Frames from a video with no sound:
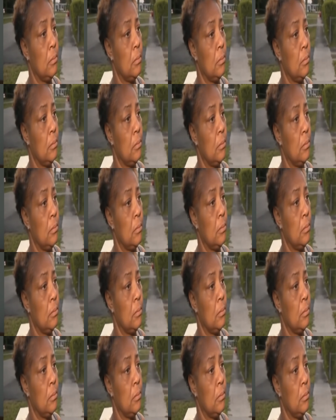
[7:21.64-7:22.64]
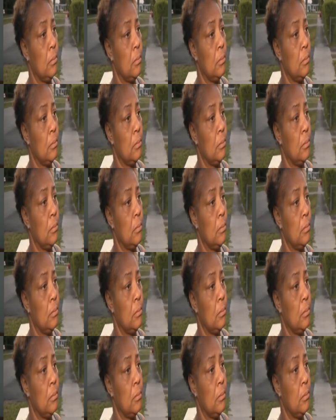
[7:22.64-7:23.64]

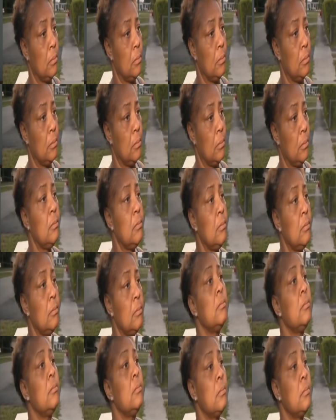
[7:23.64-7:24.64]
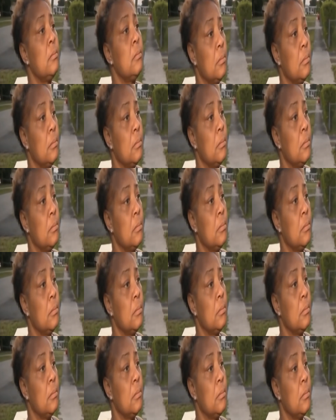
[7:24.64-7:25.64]

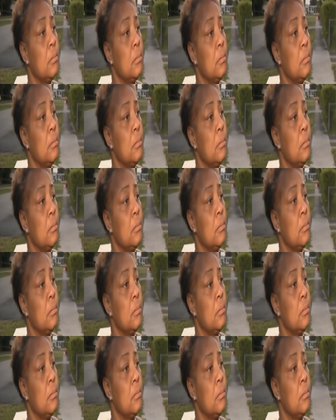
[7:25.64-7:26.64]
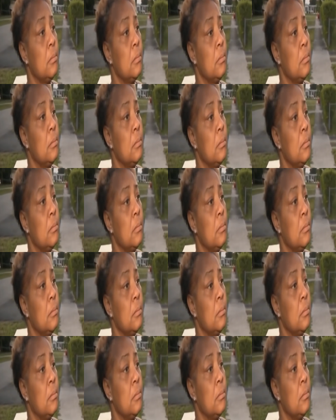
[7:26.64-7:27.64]

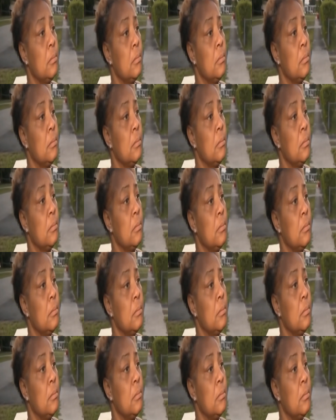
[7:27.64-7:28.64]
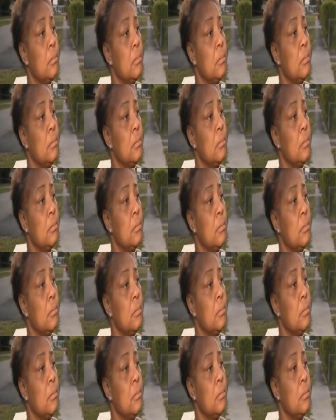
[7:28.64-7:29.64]
The person shown says nothing.